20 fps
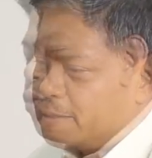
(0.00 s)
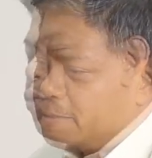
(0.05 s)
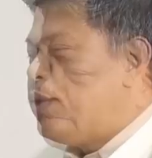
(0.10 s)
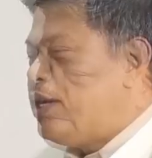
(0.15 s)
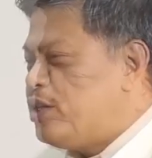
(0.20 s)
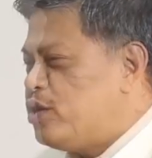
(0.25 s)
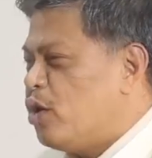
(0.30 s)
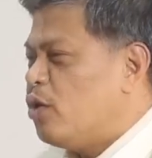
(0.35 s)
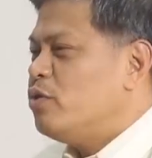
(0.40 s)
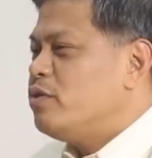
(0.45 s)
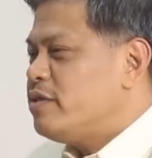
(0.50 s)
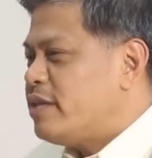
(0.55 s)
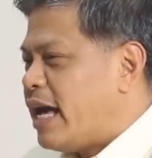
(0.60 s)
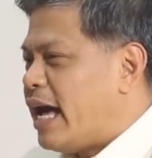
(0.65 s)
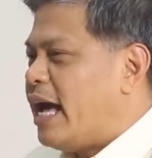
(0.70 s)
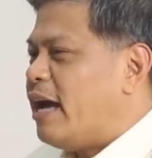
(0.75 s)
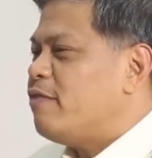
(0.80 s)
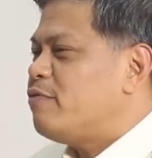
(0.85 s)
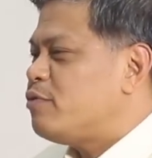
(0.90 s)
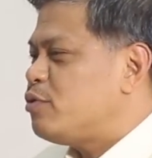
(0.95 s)
We don't
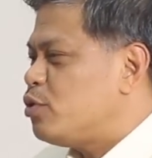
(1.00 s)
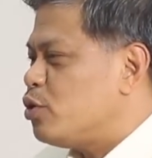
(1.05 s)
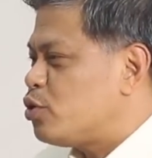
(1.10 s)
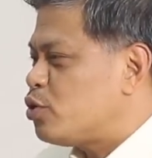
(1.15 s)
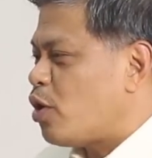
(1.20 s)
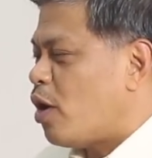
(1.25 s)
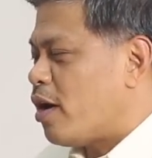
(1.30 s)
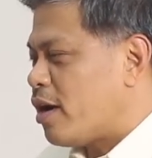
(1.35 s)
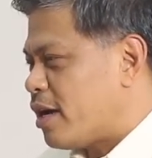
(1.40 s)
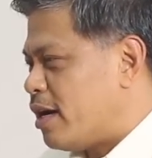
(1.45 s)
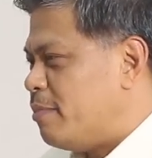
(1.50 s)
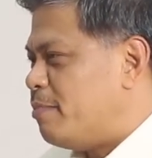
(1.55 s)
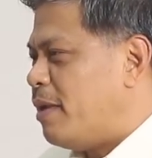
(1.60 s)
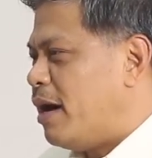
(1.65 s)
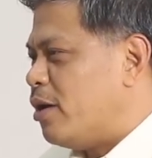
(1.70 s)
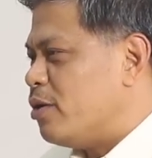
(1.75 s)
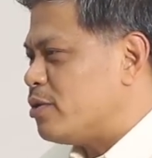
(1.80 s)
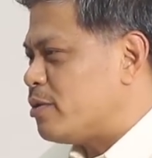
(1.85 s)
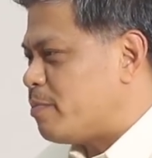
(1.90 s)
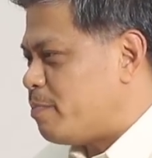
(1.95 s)
have to talk
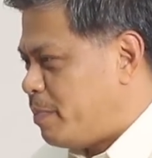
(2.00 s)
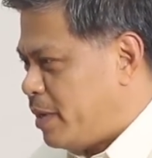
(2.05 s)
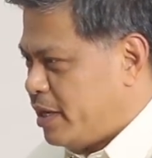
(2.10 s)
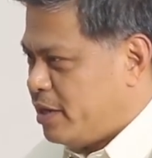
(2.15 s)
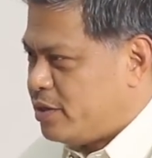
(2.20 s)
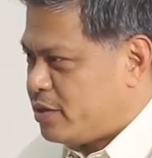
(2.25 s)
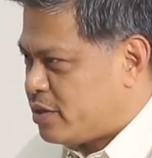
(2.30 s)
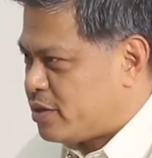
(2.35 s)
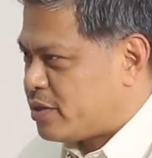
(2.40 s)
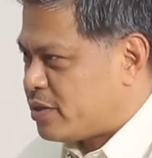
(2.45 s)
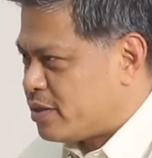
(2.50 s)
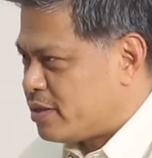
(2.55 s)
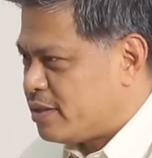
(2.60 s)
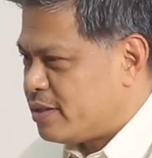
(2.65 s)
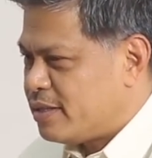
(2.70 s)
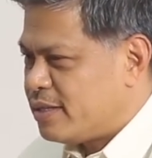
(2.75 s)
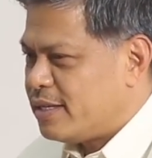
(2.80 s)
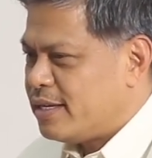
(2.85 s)
about peace